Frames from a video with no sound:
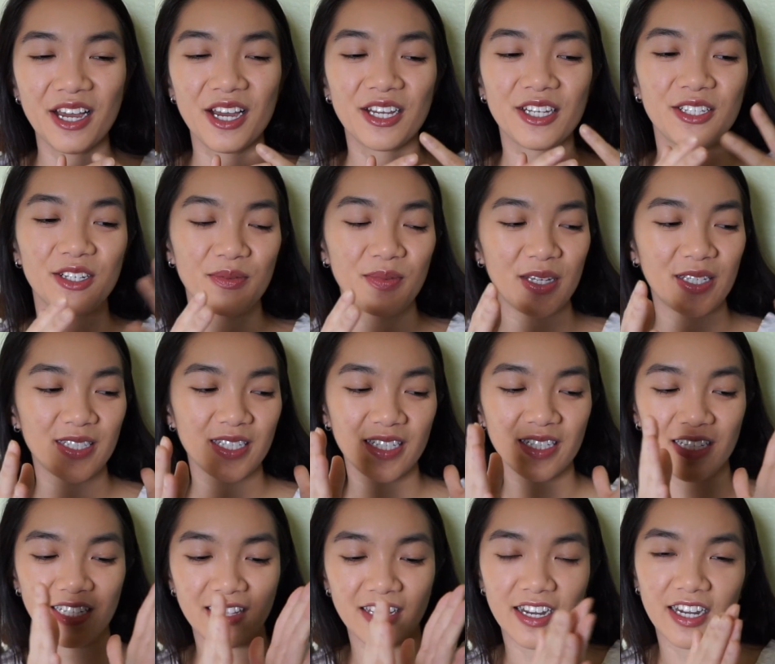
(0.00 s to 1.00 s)
So
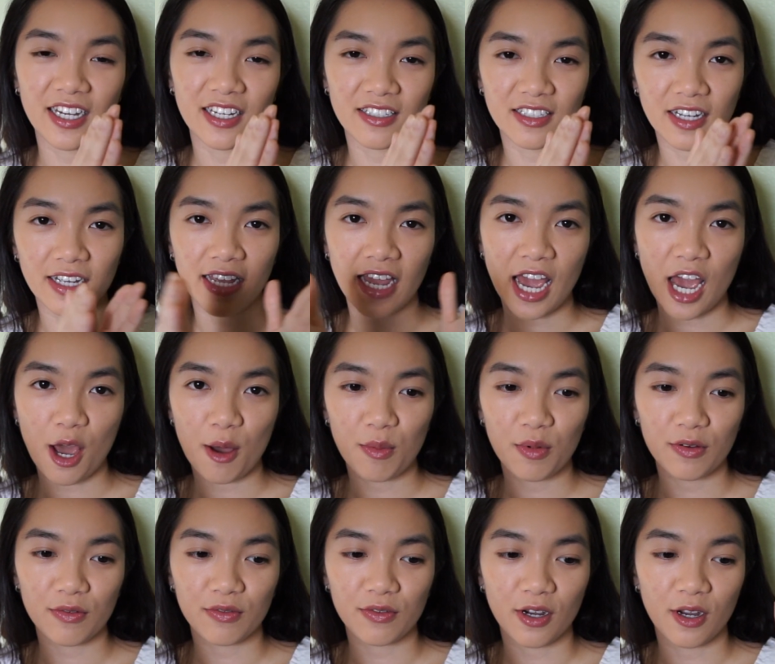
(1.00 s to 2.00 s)
basically there is a gap
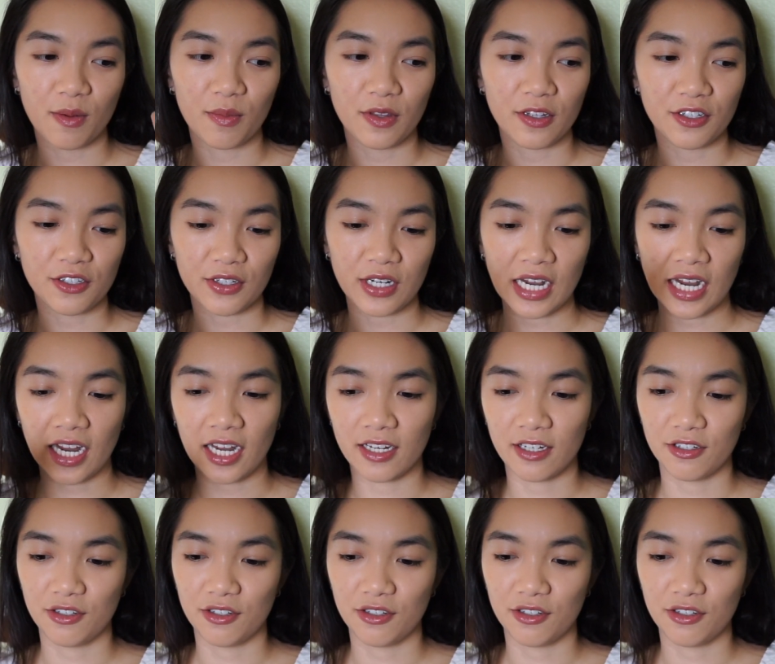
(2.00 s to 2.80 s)
from the train